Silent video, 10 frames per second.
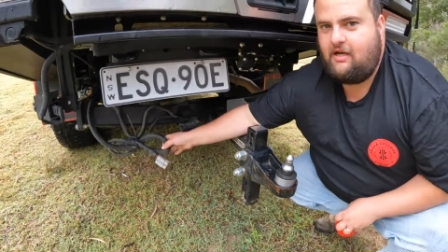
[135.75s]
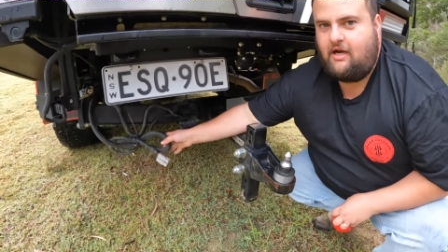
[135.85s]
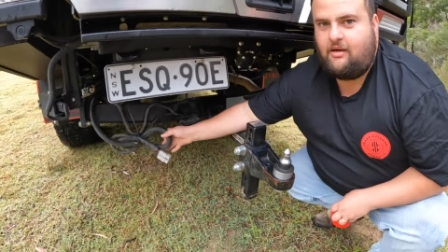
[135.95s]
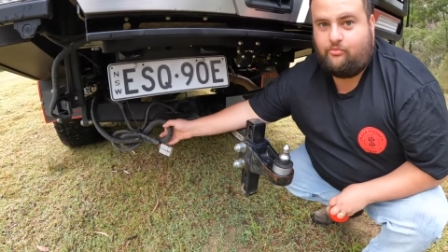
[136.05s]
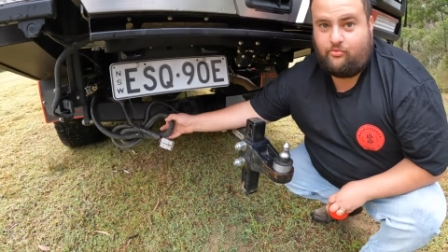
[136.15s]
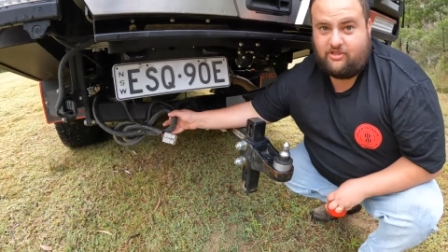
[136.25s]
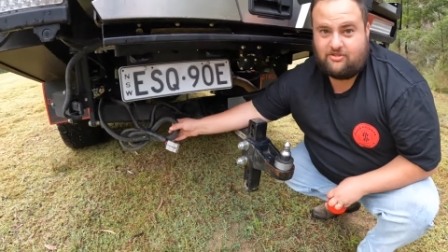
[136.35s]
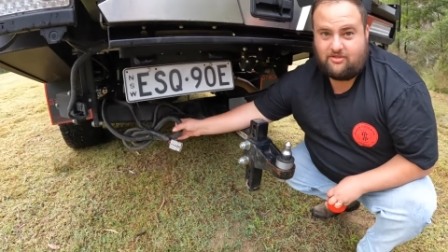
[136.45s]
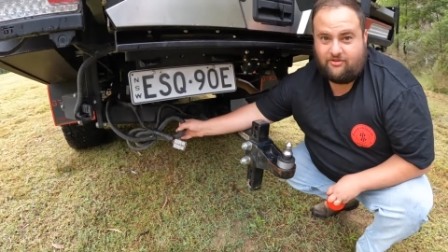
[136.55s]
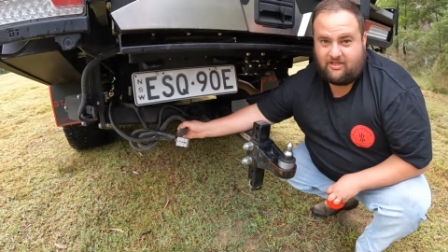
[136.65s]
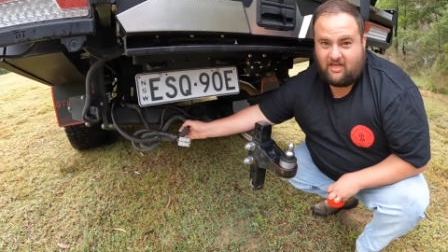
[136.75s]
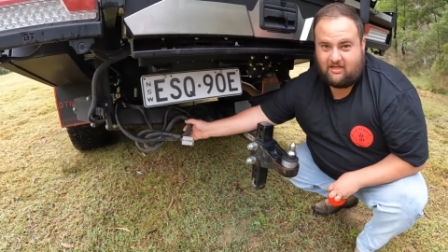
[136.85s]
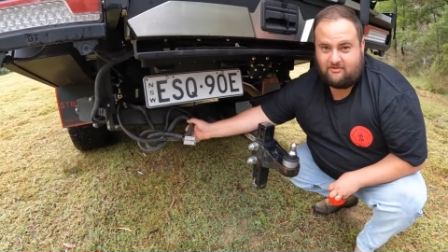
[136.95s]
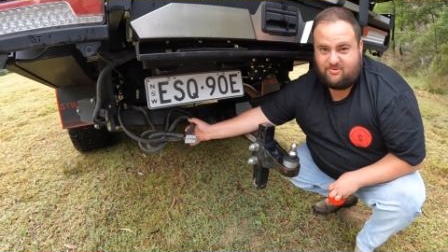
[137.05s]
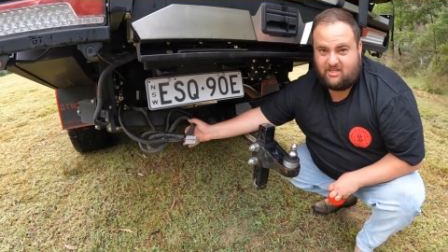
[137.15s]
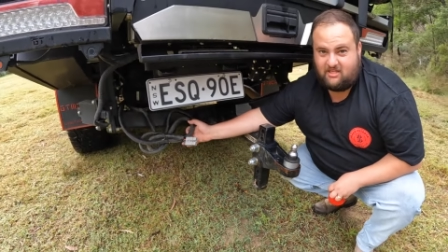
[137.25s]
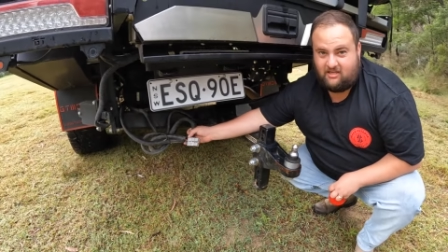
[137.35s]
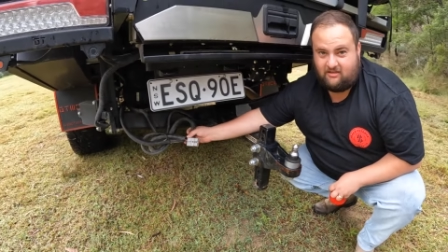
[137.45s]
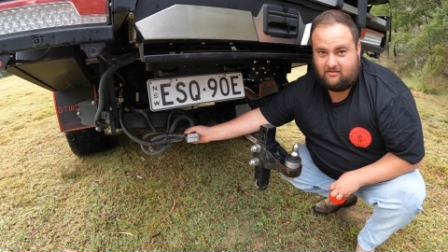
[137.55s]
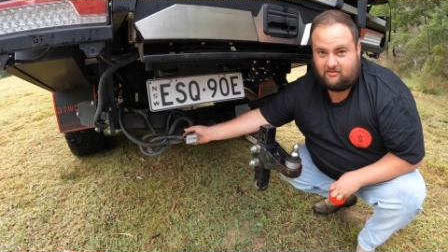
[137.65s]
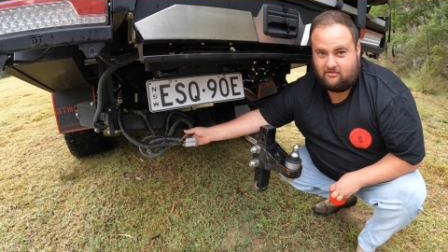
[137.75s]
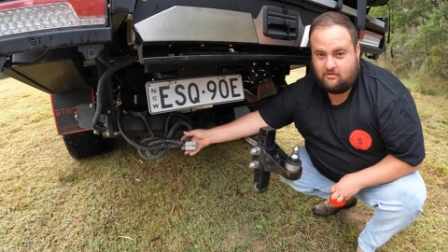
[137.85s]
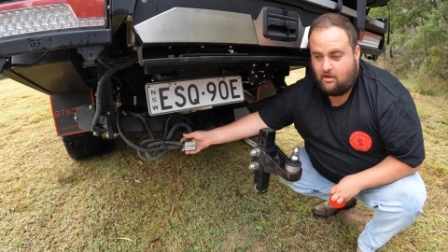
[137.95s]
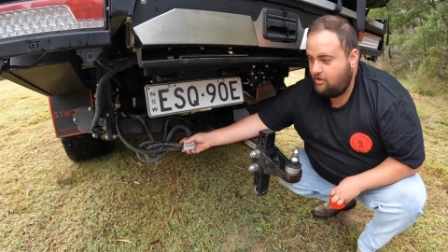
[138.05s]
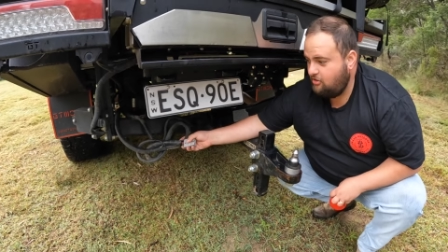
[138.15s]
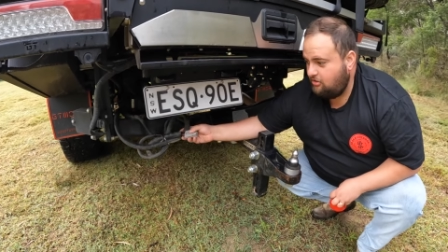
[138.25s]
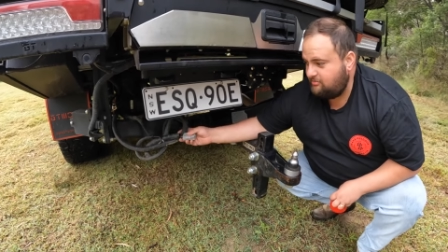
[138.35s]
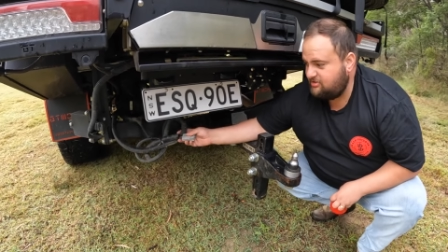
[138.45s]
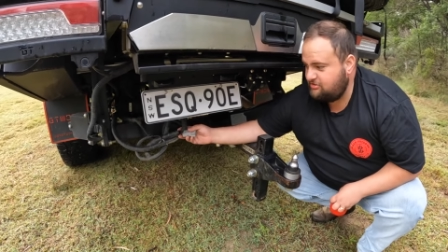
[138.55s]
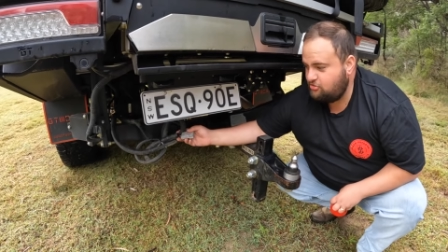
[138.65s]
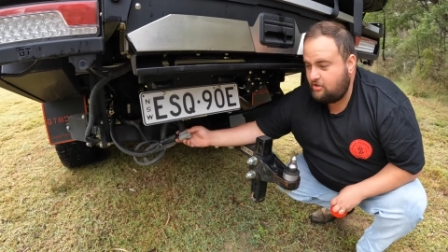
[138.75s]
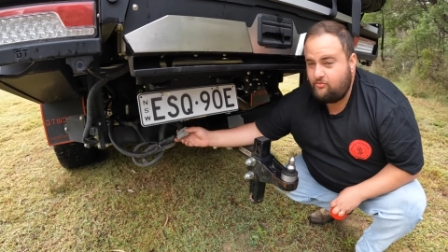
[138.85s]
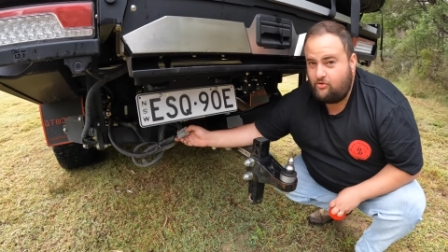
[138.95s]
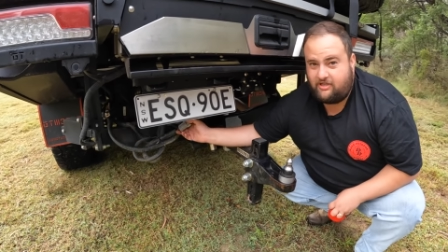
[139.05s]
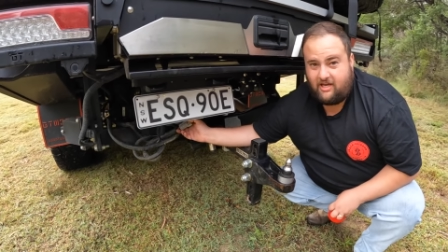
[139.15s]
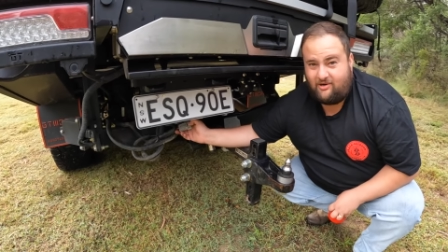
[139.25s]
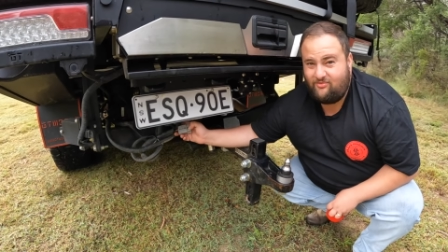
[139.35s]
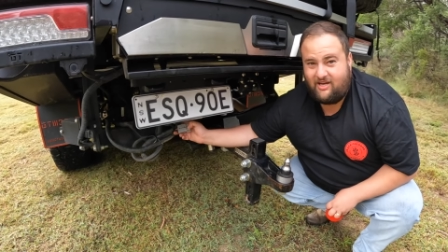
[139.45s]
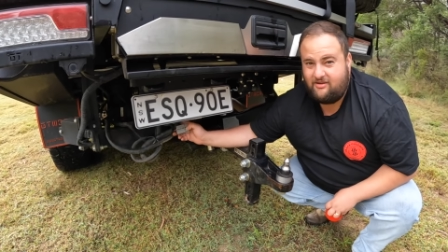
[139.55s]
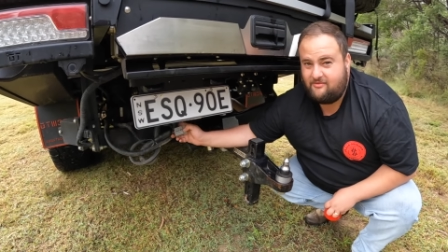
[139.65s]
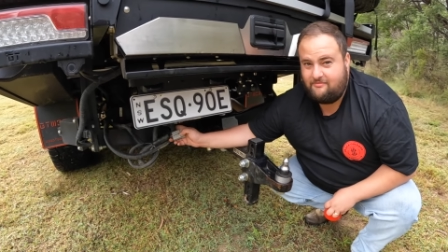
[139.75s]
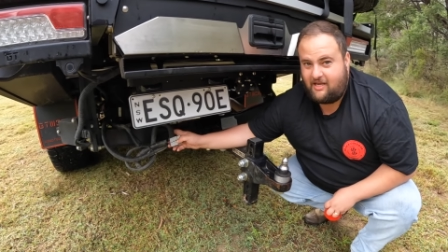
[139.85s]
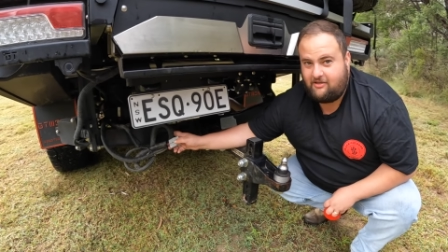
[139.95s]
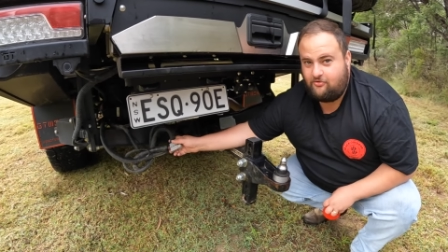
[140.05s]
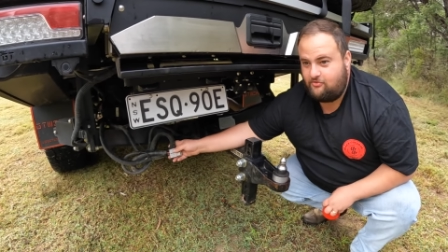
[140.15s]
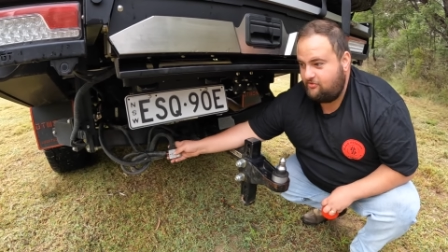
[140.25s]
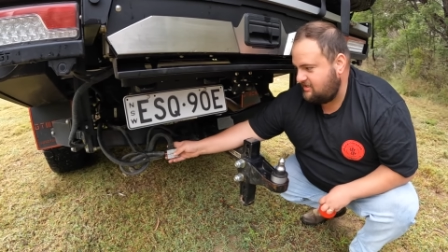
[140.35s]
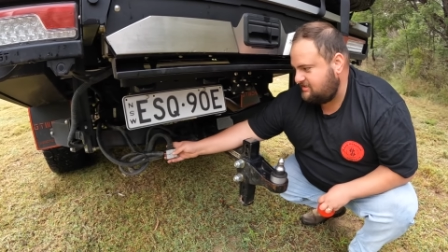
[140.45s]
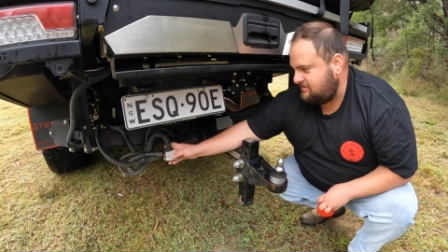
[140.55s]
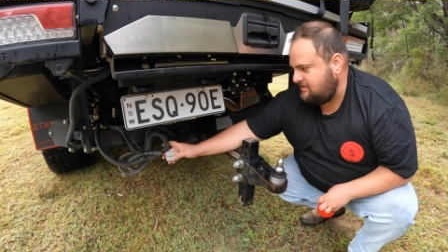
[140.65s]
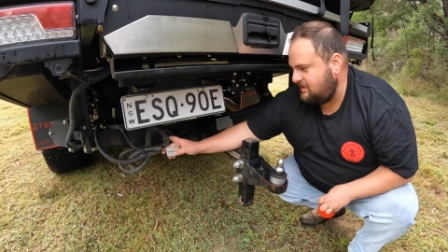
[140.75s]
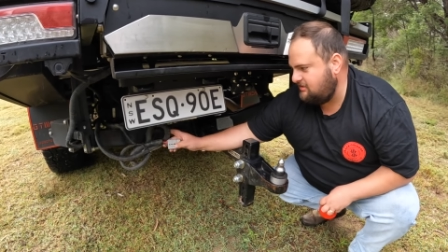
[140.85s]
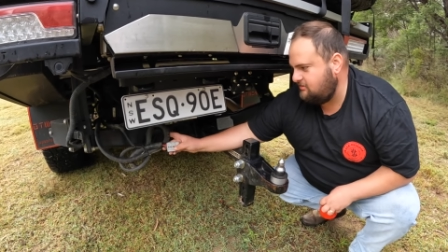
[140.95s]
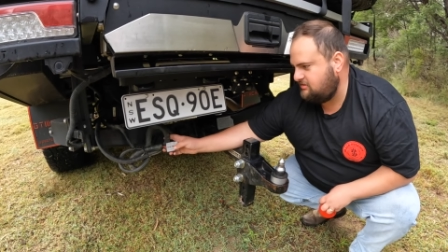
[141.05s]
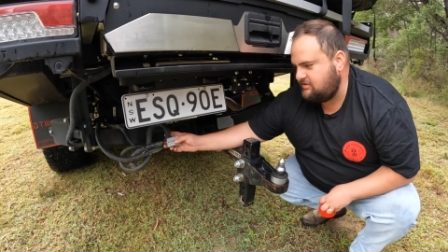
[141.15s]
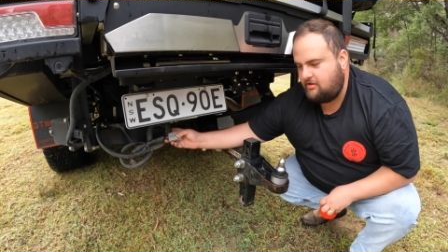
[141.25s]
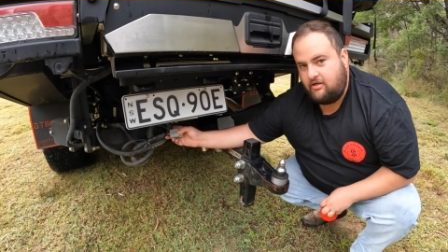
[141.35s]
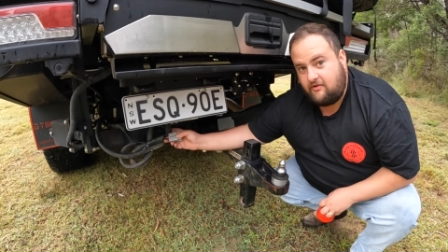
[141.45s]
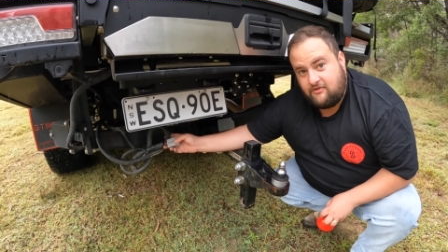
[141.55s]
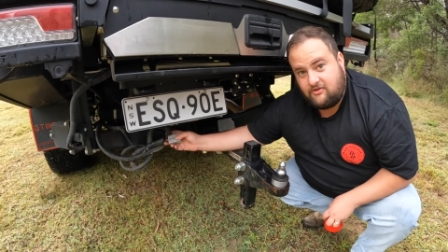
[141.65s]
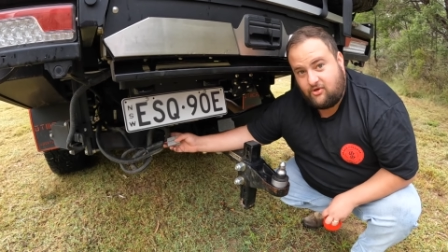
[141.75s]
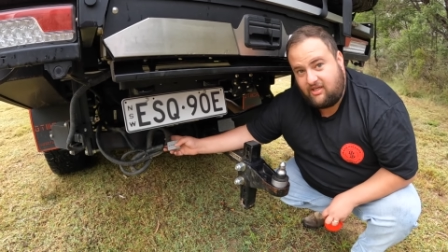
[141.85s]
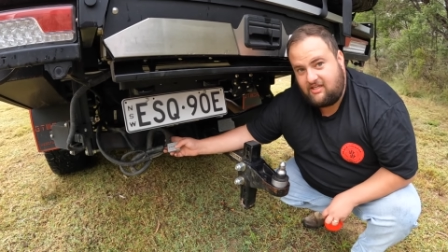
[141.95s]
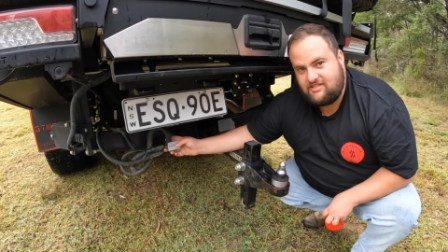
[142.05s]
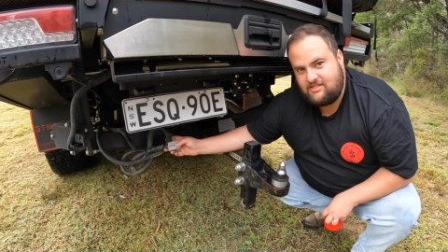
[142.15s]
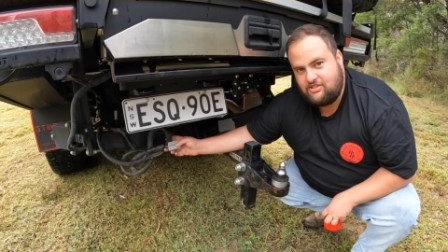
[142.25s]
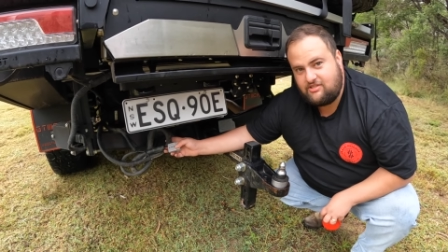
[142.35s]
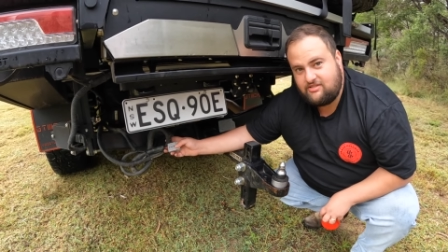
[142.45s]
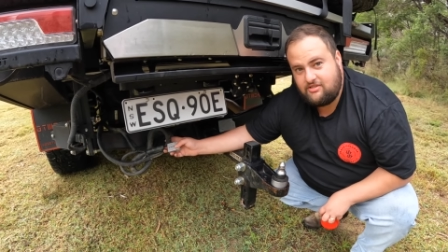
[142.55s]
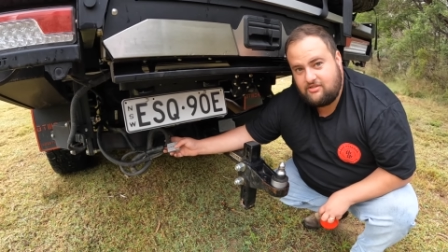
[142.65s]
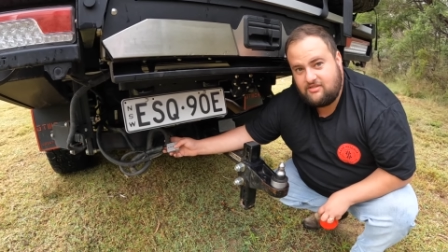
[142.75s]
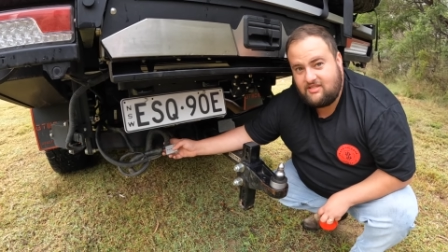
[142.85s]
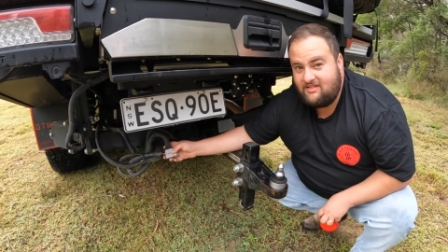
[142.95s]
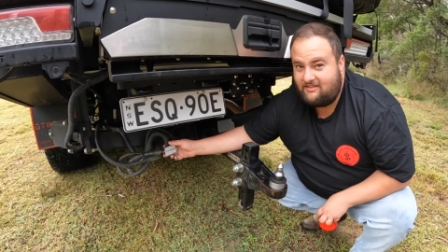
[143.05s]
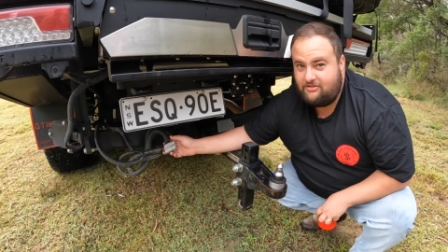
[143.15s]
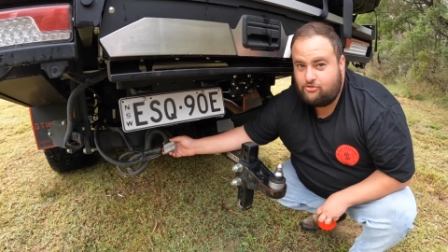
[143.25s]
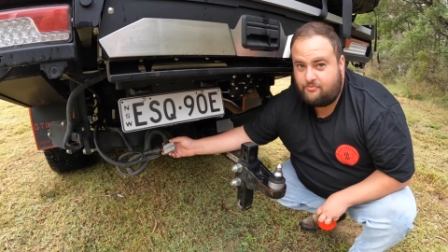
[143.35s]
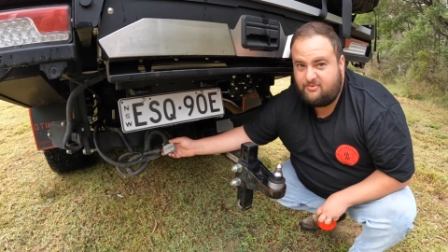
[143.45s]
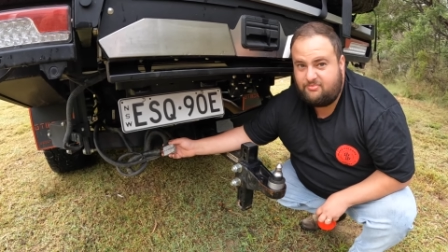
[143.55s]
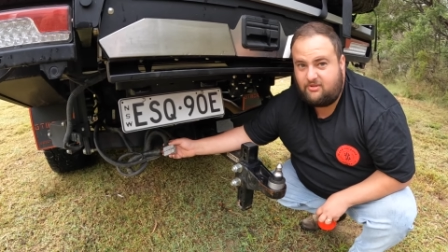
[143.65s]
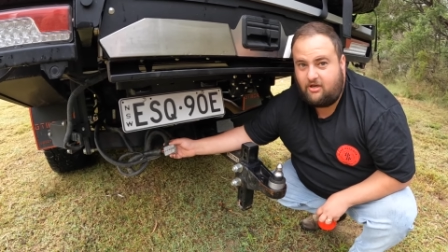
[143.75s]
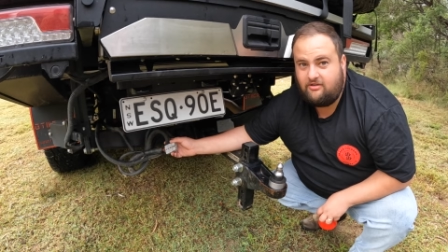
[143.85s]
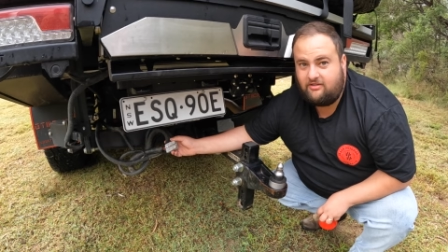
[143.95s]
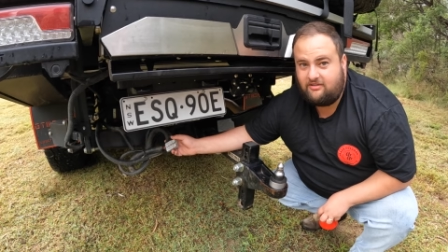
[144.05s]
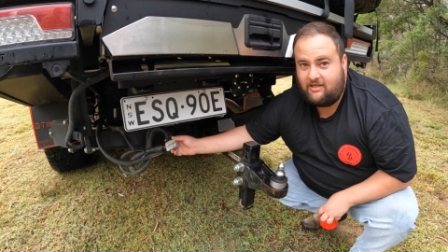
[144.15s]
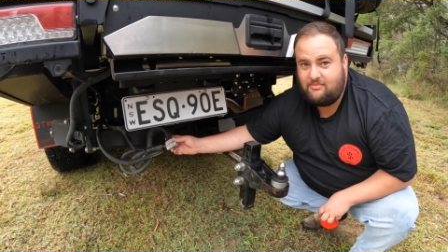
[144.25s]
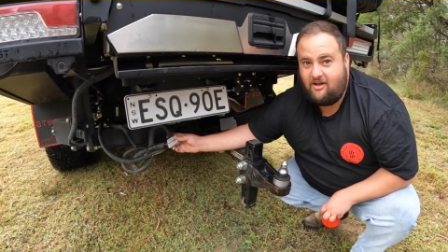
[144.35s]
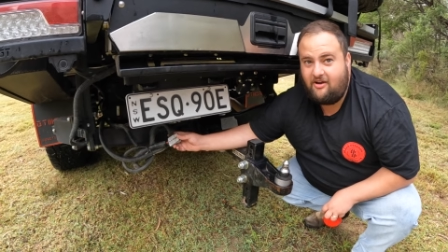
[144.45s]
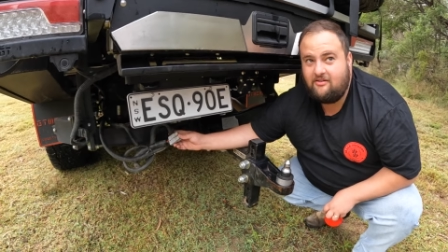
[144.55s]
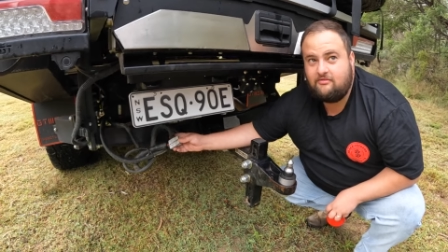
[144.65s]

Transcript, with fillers: Um, we just got the canopy and I'm just trying to work out where to make it all nice and neat. So if you've got any suggestions, drop it below and let me know.